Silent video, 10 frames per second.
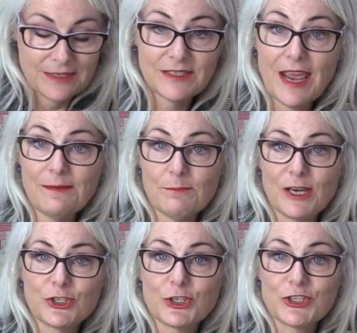Tape
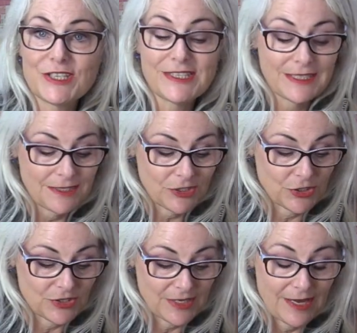measure,
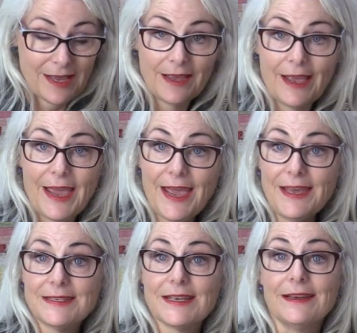scissors,
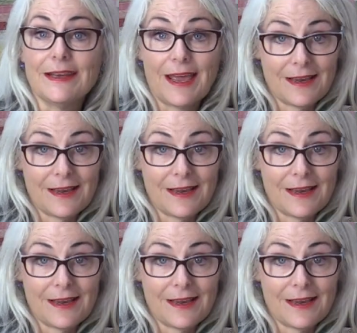and an